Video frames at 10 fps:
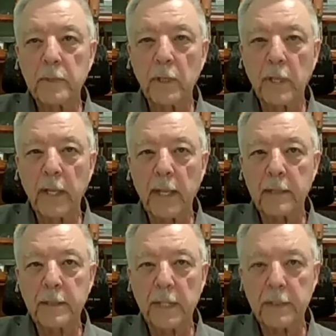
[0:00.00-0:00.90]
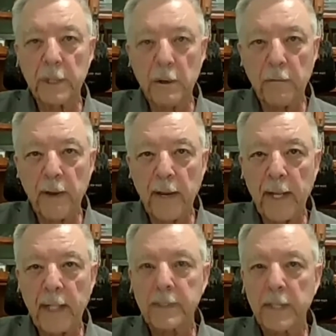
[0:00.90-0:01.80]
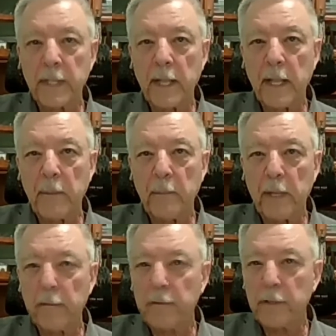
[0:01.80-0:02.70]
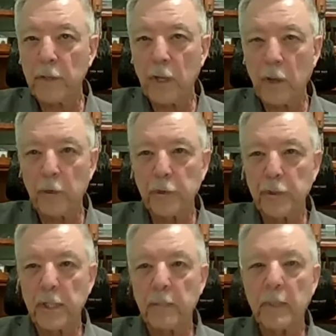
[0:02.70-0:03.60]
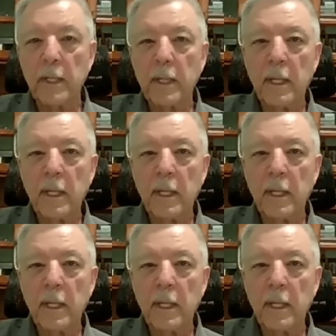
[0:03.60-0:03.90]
looking at terror financing and beneficial ownership.